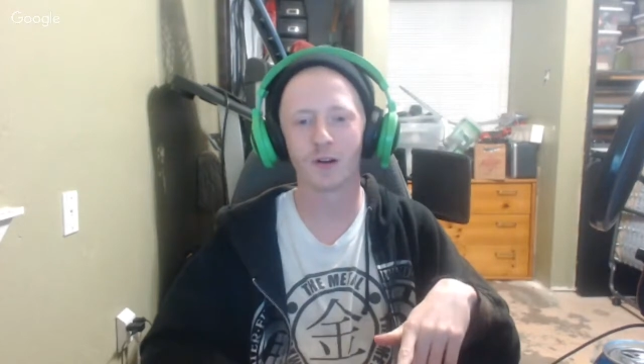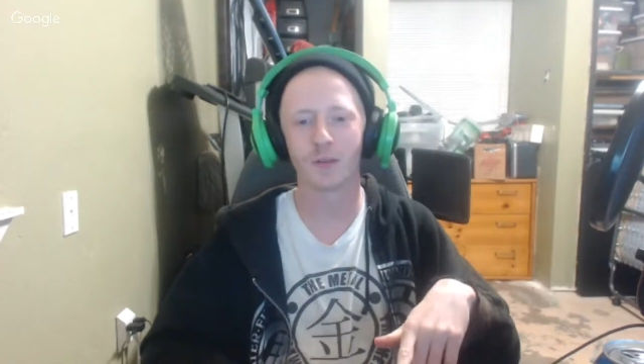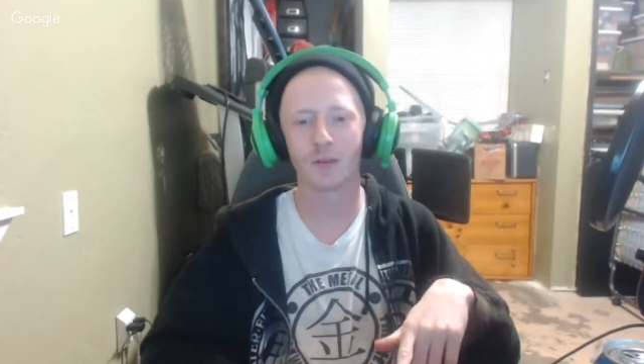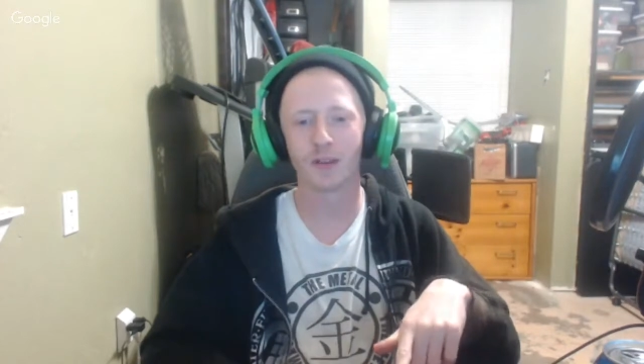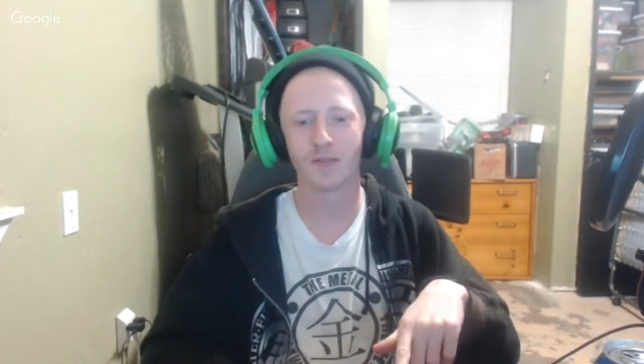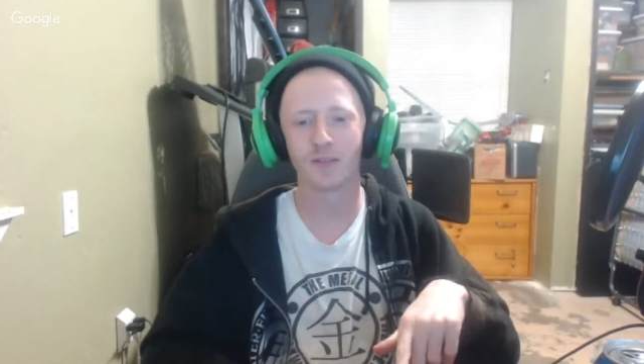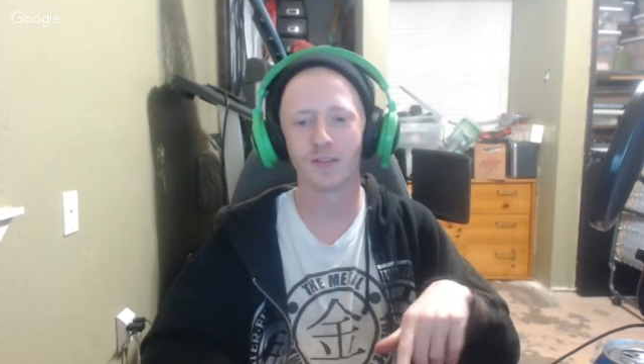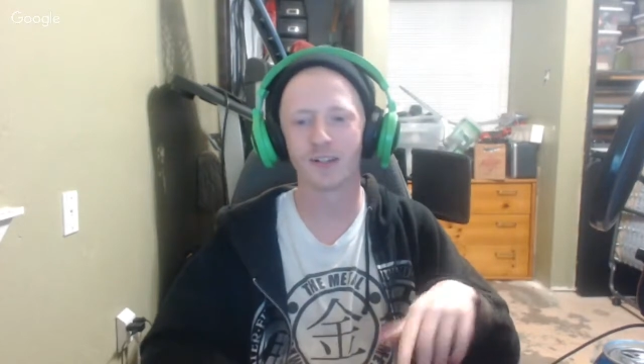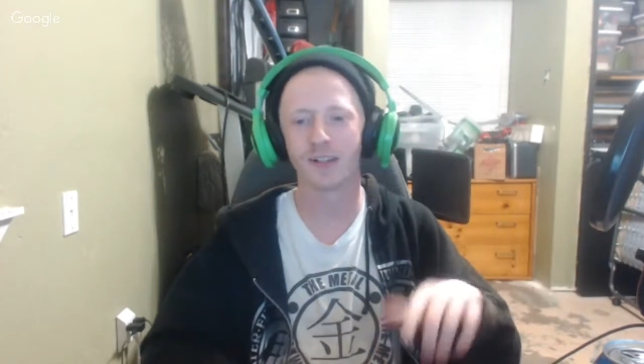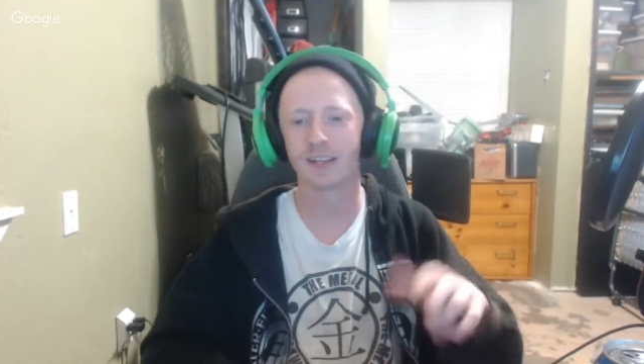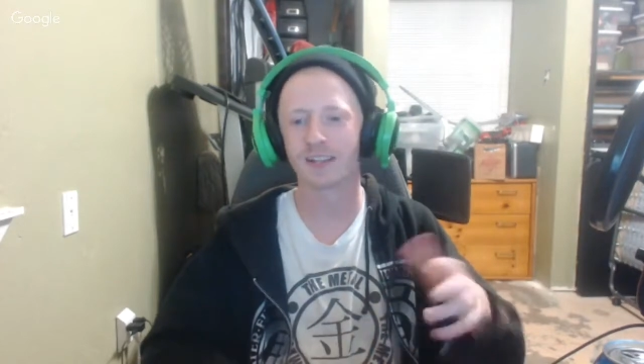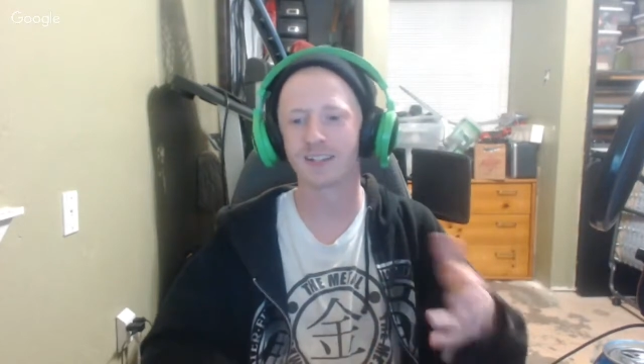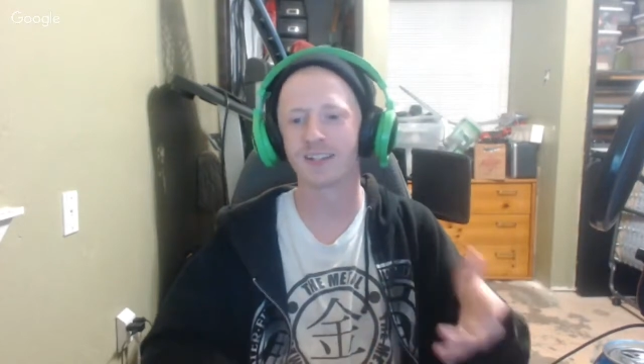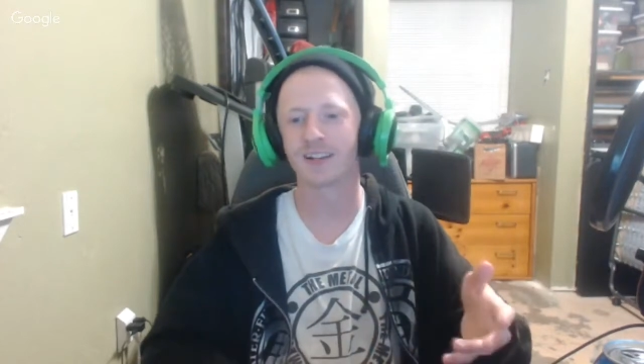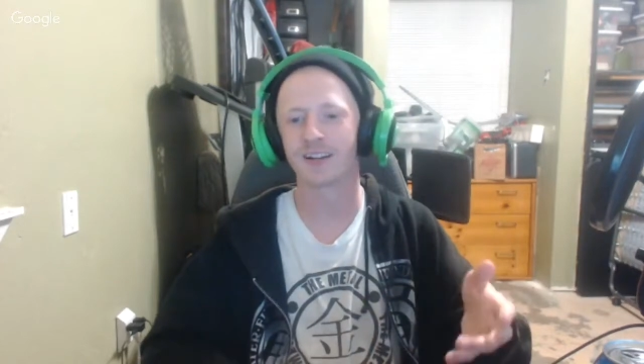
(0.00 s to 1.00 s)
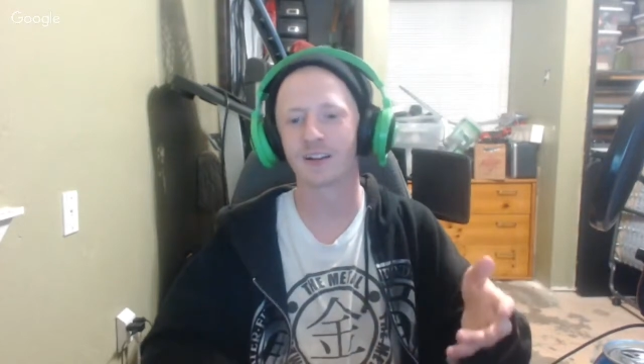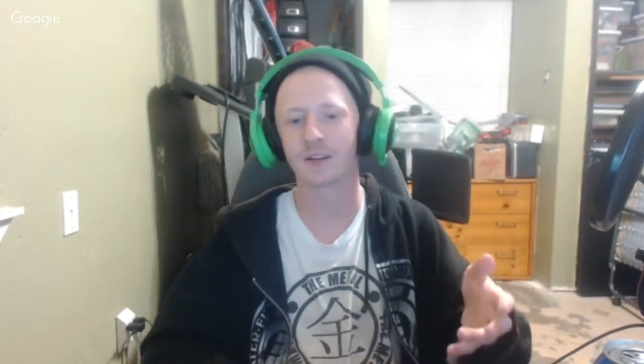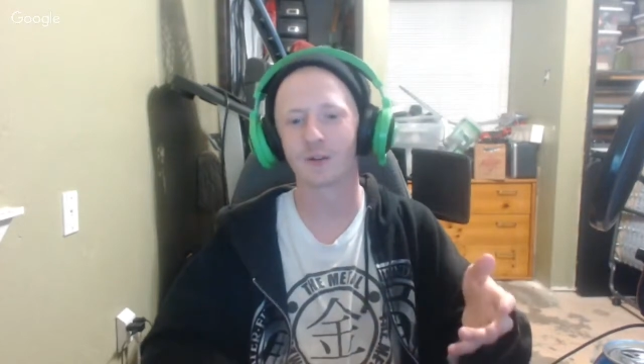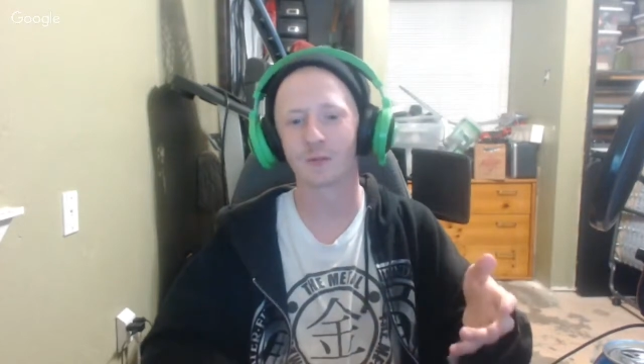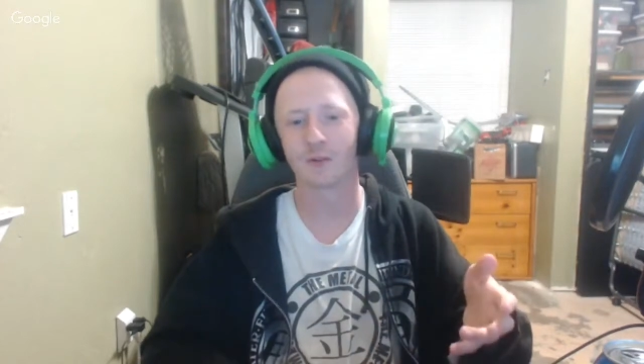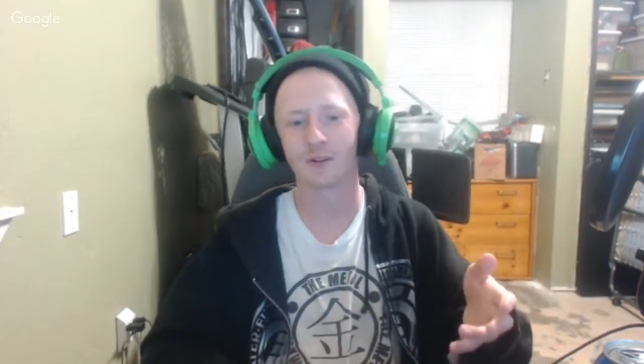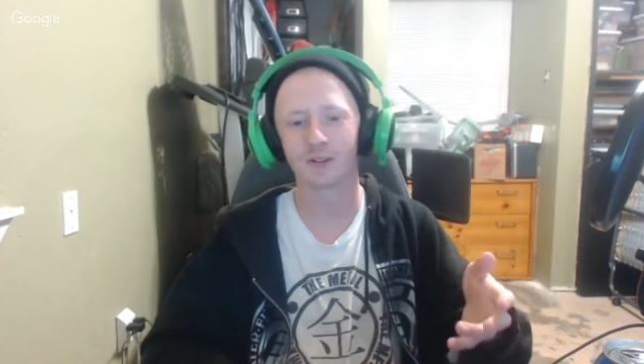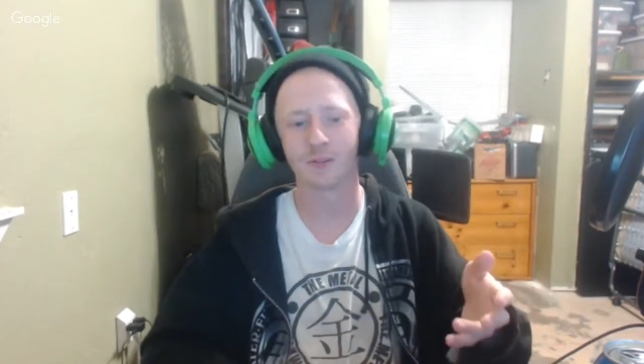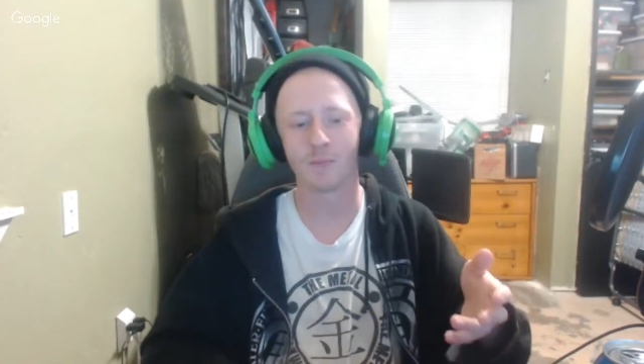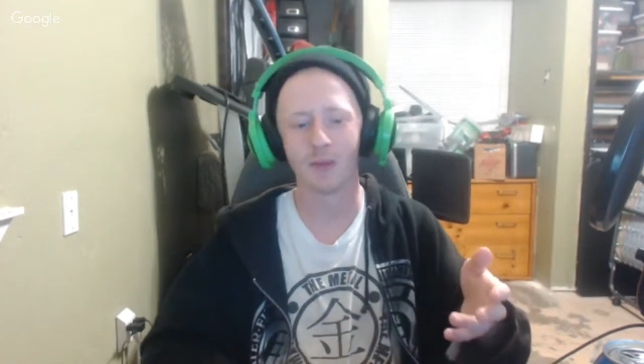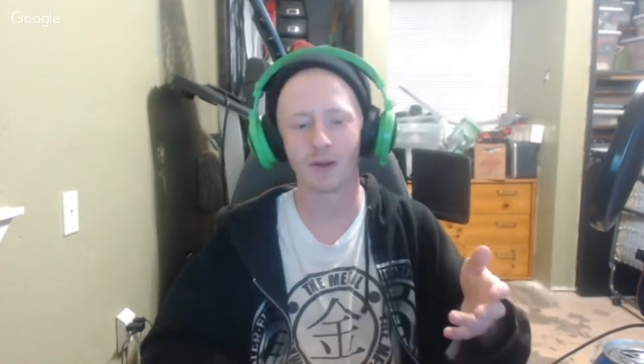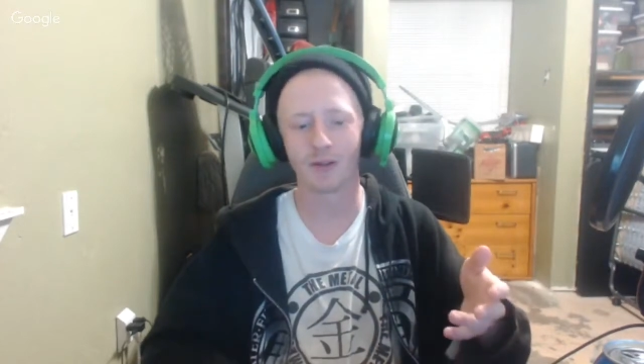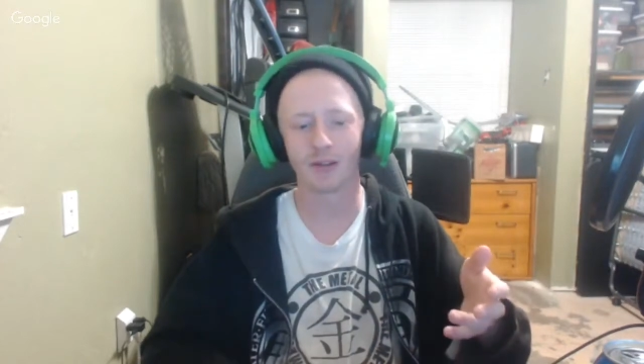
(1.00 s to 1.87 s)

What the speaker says: the tickets, and another person bailed on them.